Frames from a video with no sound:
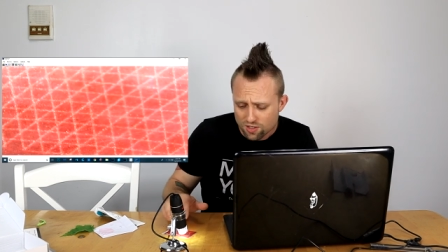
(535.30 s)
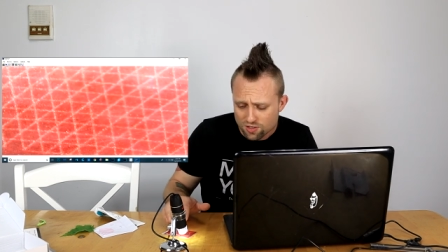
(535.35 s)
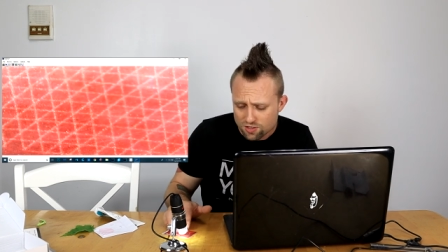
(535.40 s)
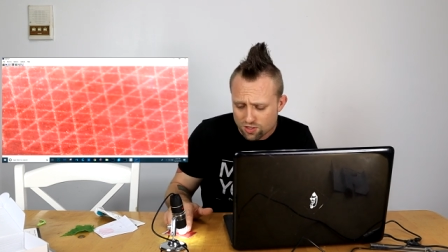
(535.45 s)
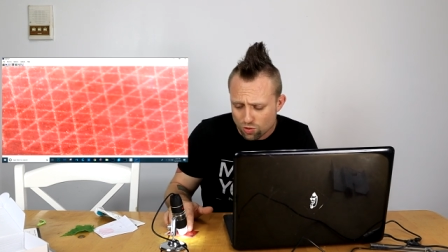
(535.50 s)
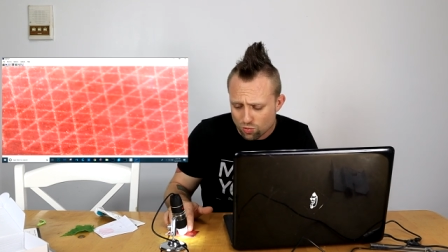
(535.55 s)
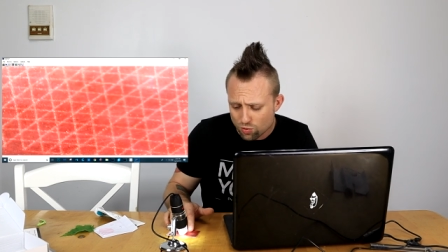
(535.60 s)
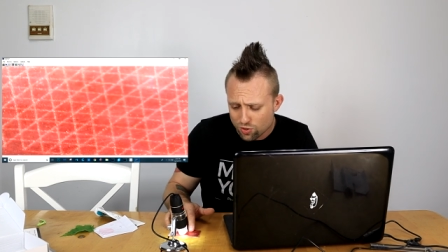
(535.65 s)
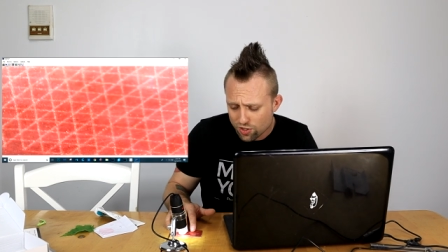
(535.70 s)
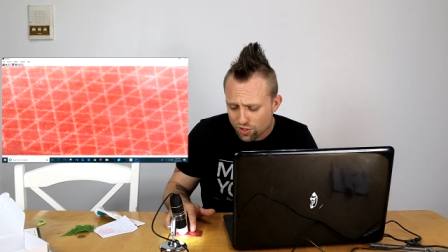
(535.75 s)

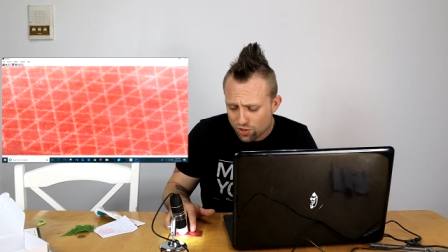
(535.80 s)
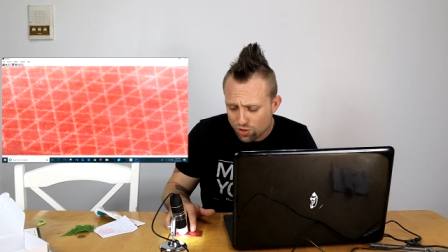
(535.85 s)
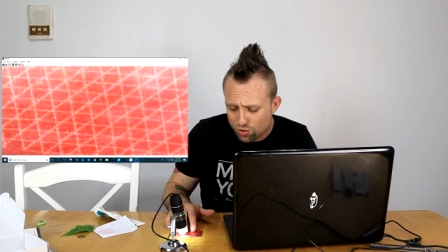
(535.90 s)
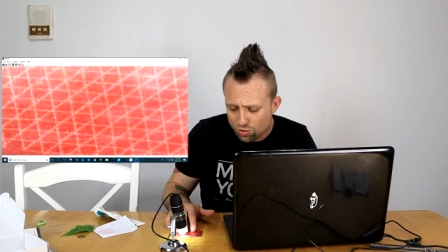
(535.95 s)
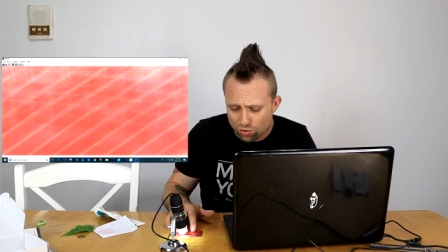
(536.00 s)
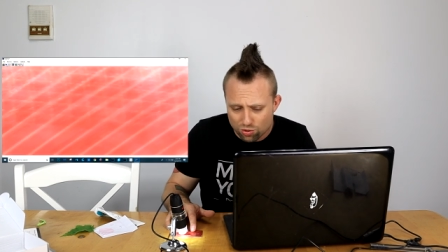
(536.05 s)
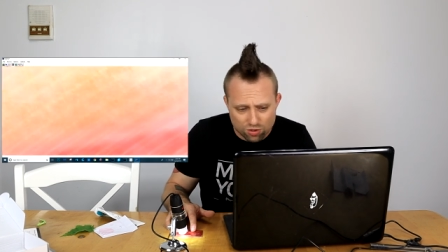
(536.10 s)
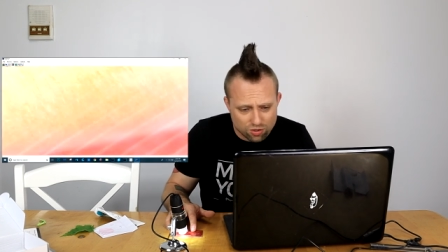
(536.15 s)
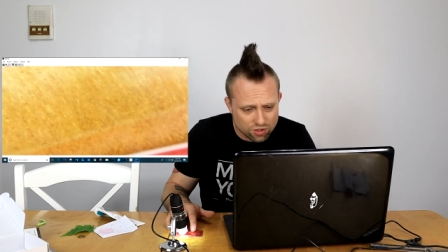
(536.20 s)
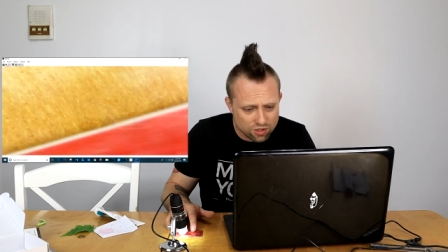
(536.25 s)
So really
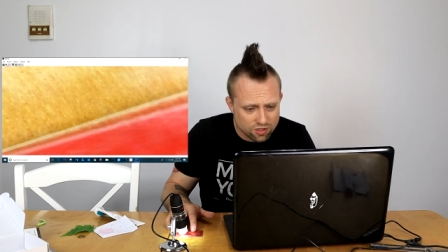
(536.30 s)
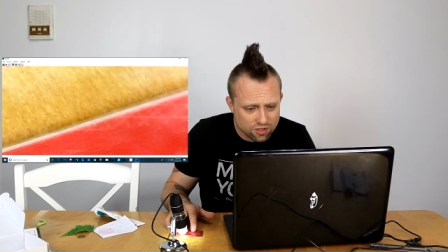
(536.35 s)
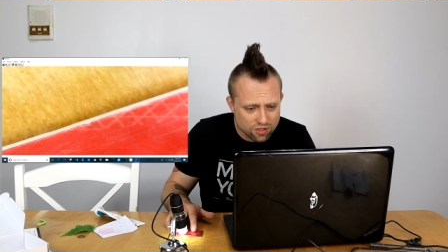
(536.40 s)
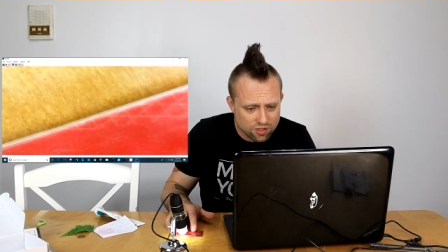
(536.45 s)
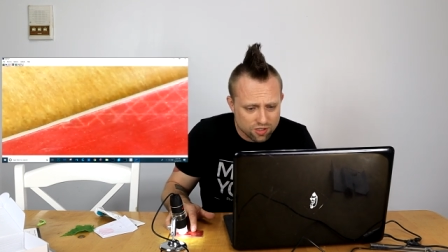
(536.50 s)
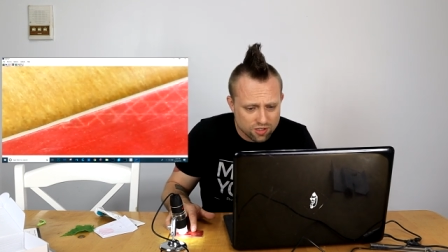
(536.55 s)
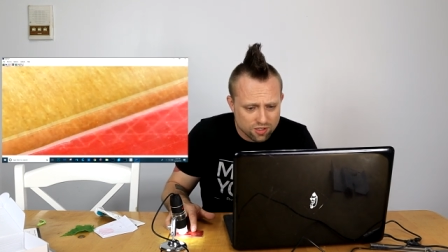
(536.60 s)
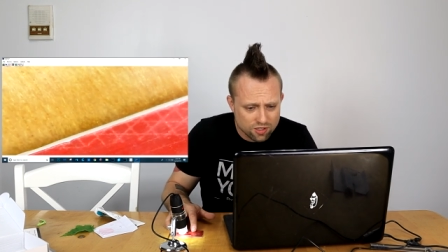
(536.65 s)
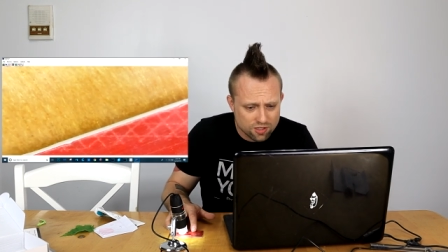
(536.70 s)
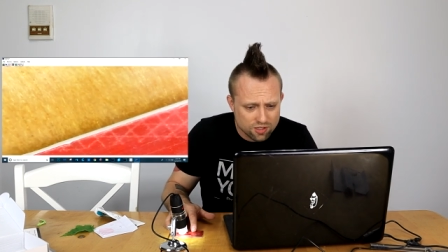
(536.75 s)
cool
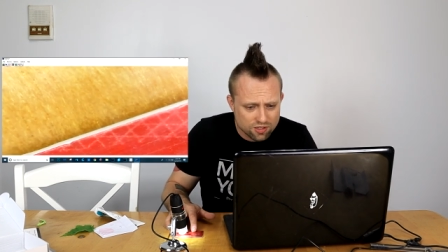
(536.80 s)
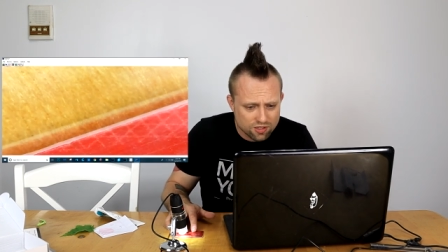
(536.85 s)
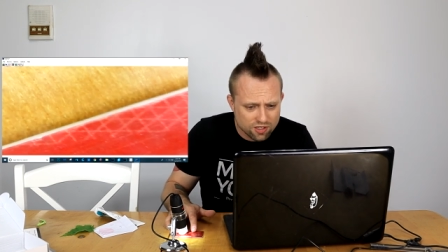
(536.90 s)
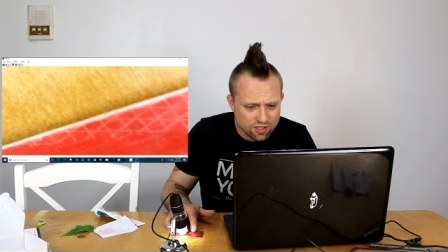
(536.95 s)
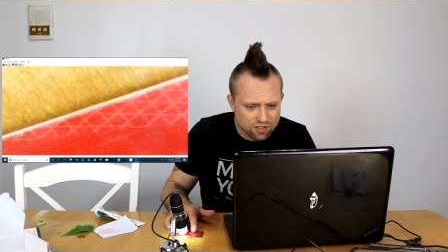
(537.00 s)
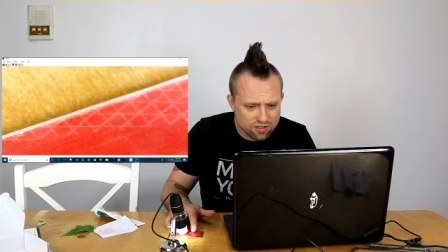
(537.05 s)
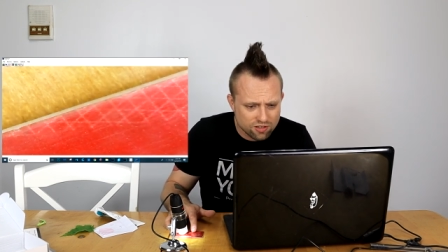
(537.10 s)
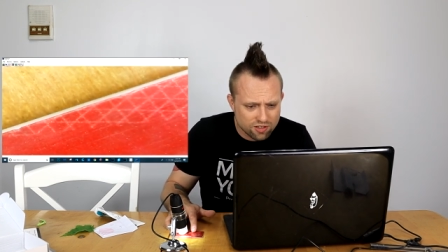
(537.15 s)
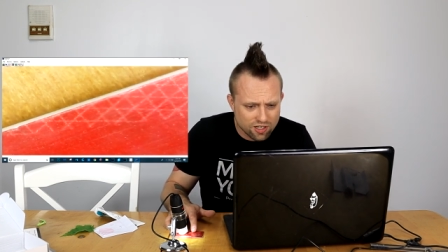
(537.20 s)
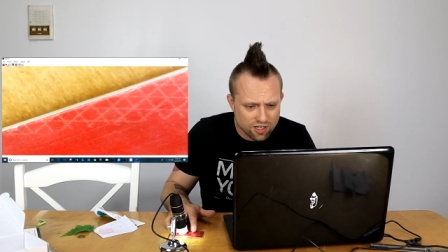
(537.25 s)
that
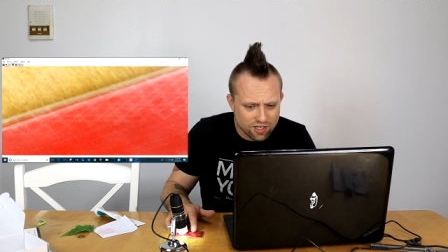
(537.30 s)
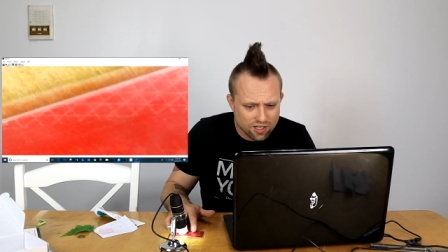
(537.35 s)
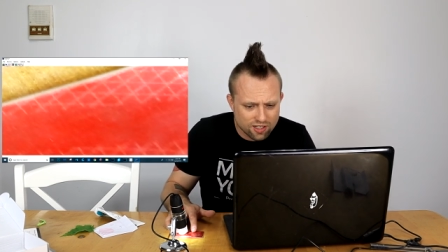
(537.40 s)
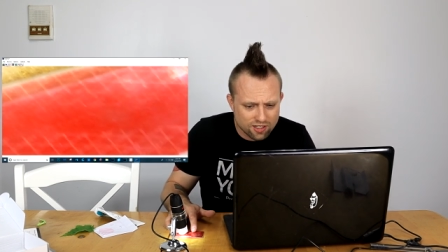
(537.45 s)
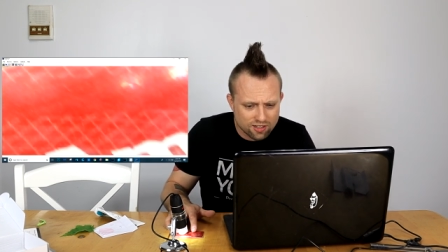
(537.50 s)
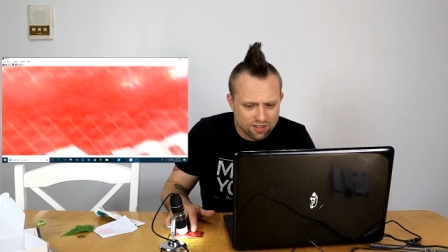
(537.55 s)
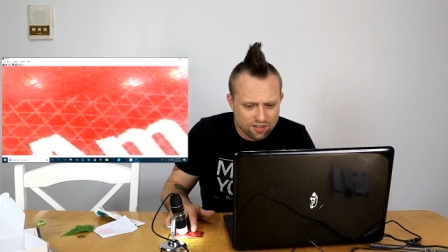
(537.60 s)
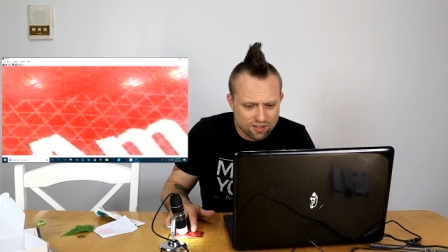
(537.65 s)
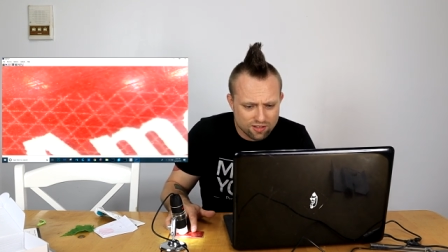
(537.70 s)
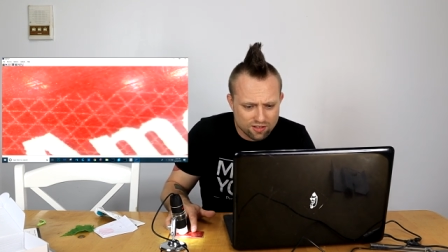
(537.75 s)
you
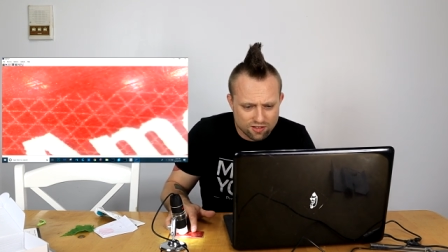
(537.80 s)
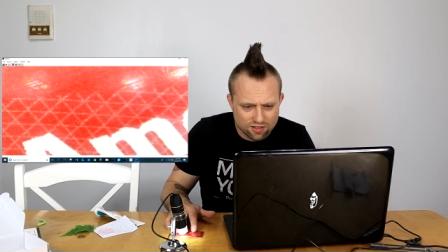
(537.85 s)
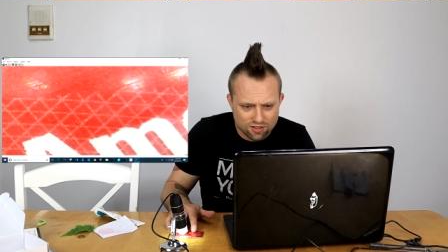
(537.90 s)
got